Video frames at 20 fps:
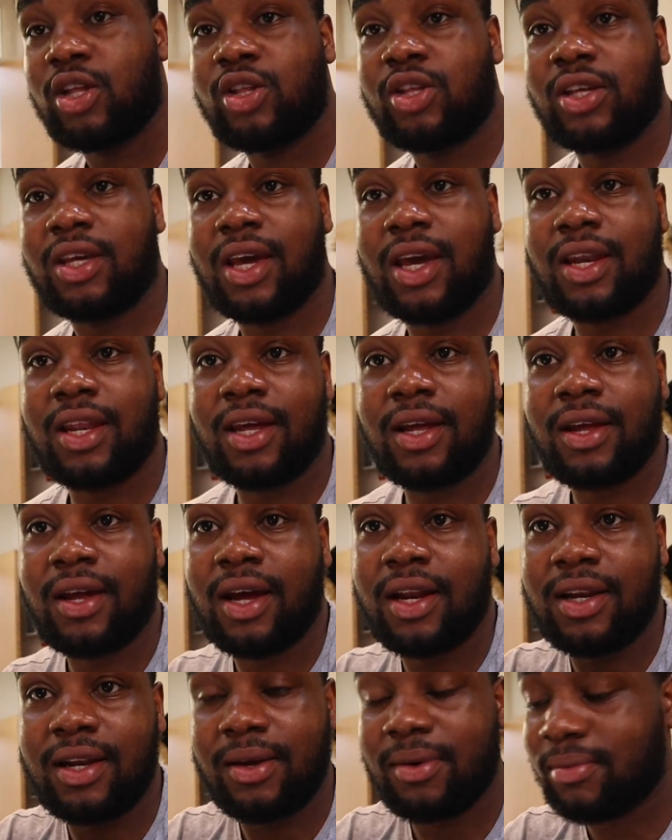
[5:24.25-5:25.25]
to get it
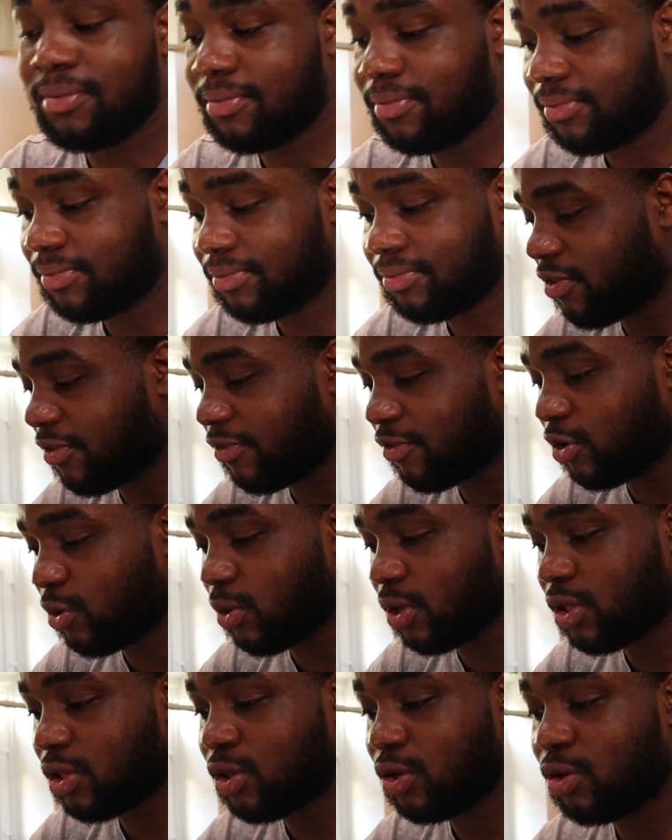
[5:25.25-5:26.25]
and
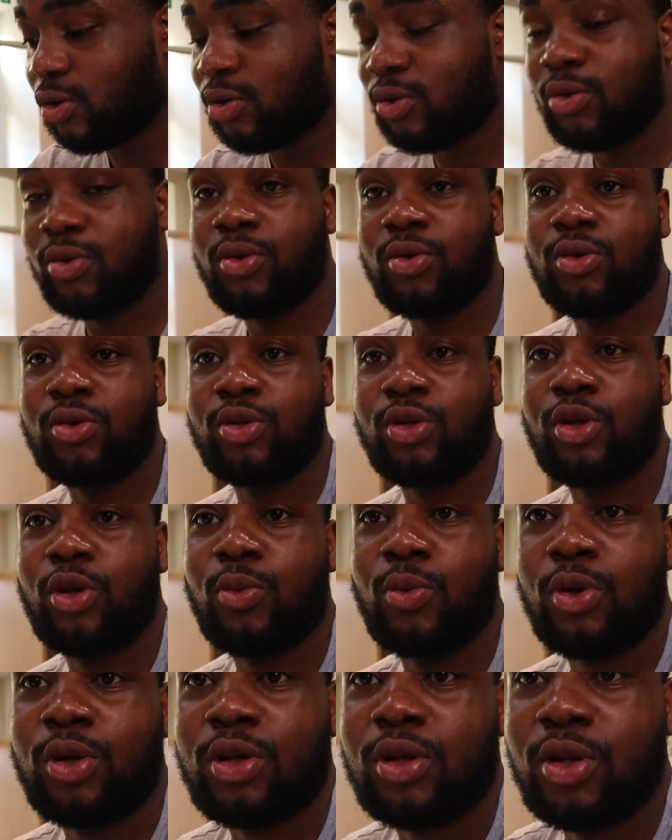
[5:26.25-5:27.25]
review it. So you
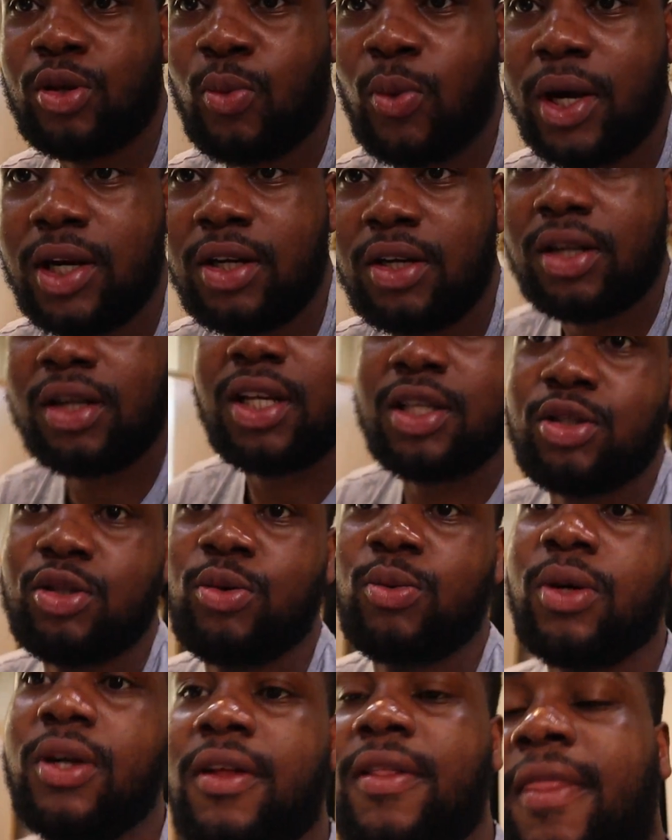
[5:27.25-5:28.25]
know what, why not, let's
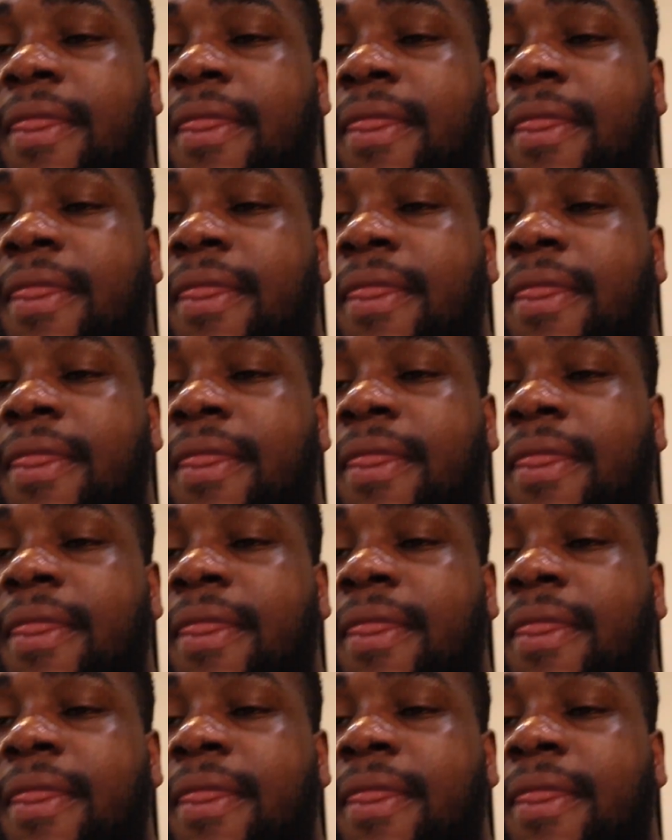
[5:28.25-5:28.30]
do it.